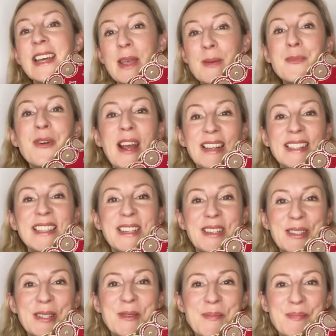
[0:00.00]

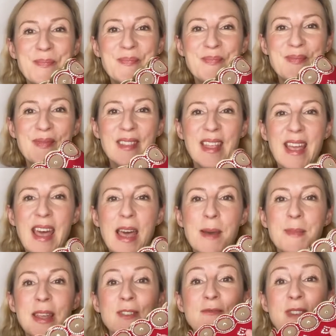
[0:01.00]
impractical. I
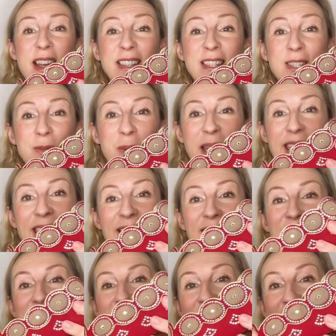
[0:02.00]
mean, red
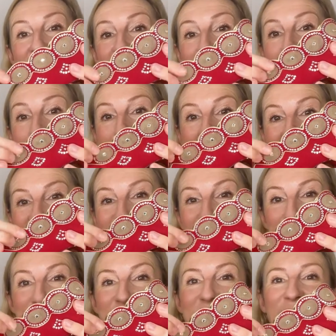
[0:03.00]
suede and
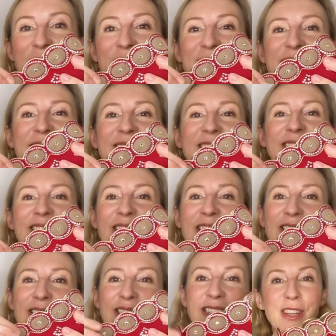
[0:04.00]
mesh with little crystals
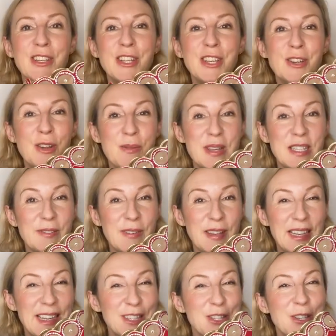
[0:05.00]
on. Do you know this
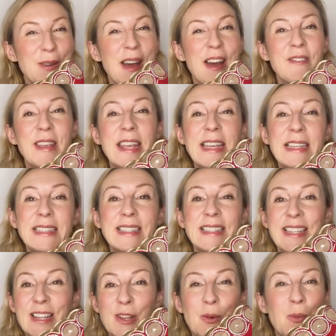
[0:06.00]
feeling? Do you have heels
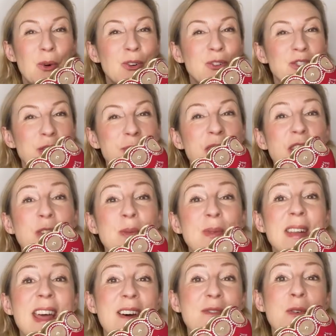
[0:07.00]
in your wardrobe that you
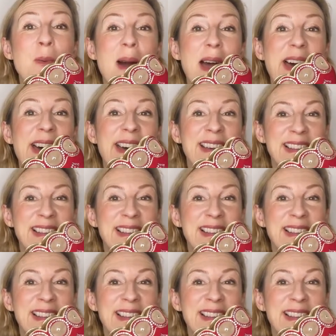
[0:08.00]
never wear?